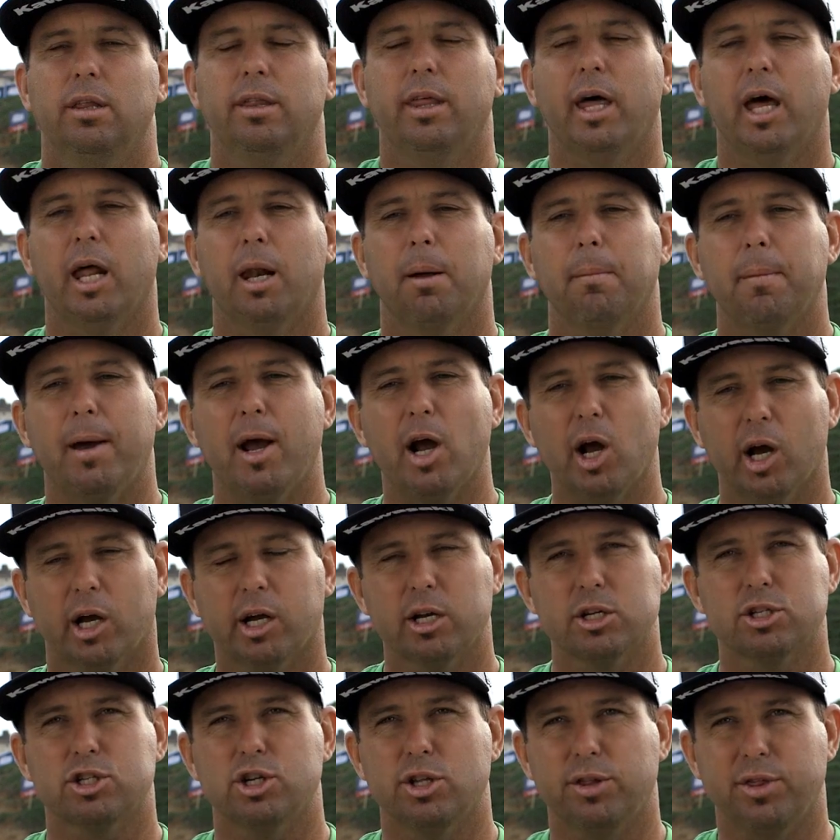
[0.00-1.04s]
that
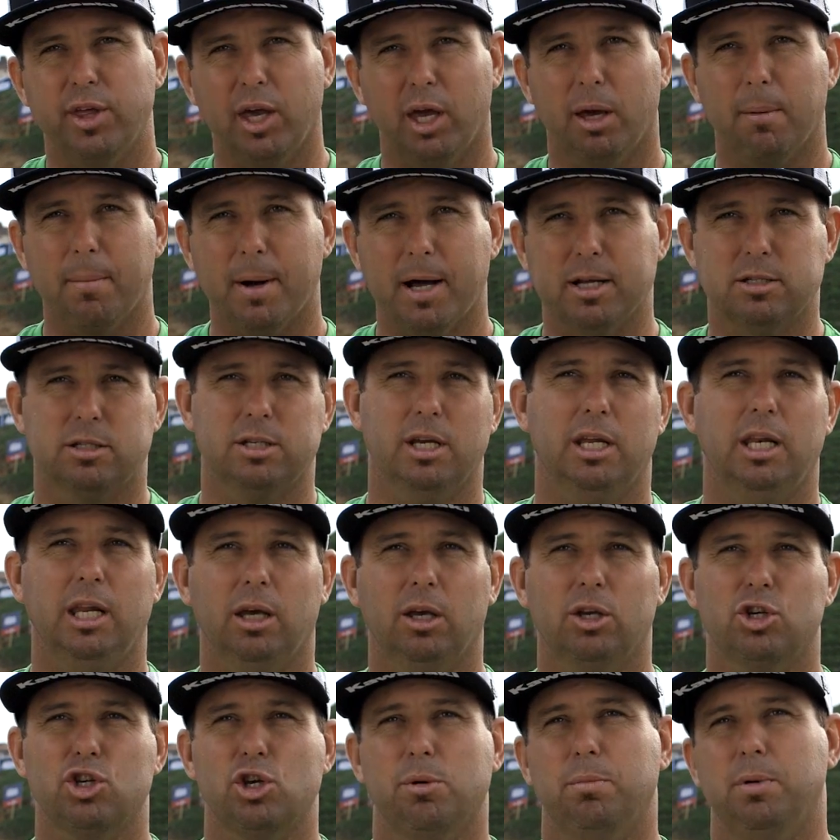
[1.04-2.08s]
America should think about
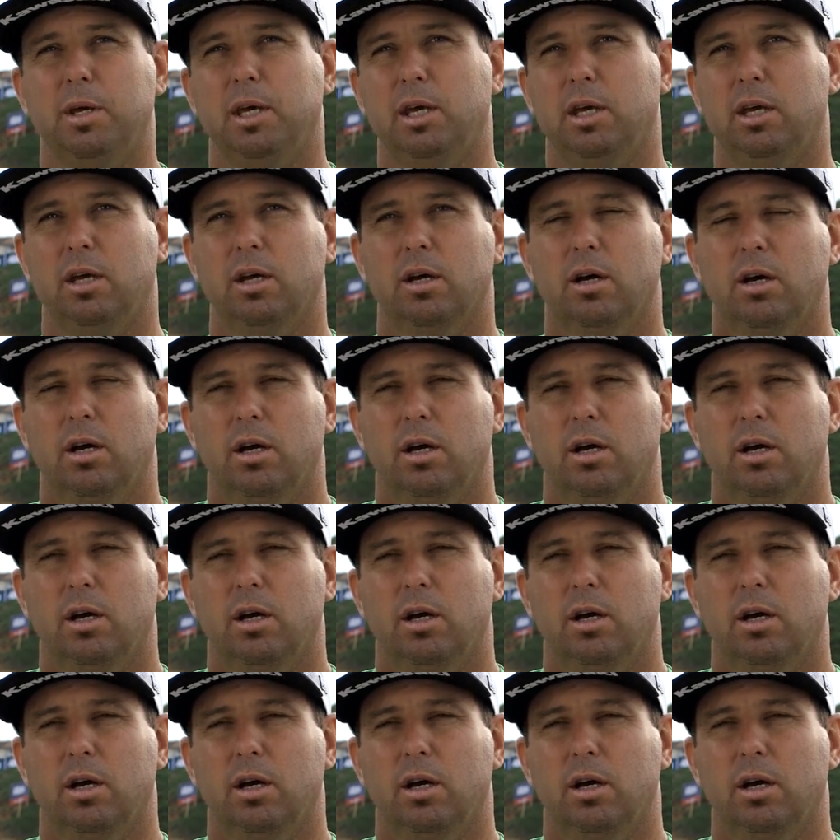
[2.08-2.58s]
sending should be